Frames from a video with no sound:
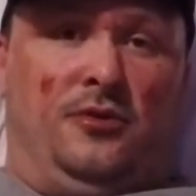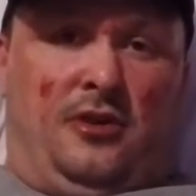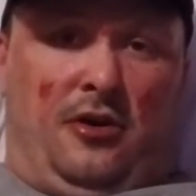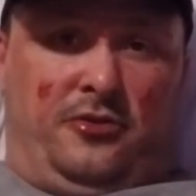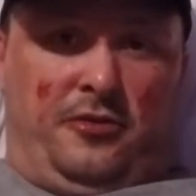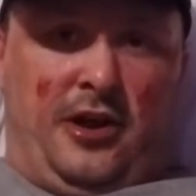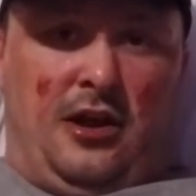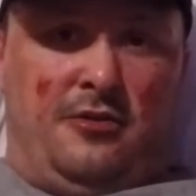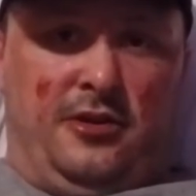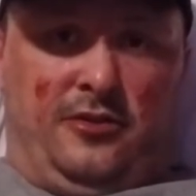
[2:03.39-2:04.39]
was also
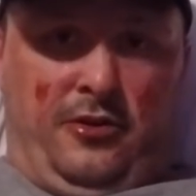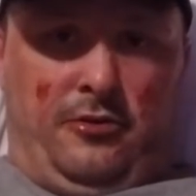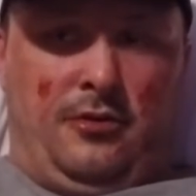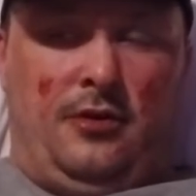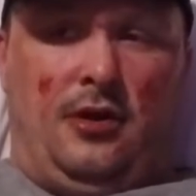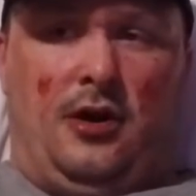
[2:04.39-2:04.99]
there, the tuner.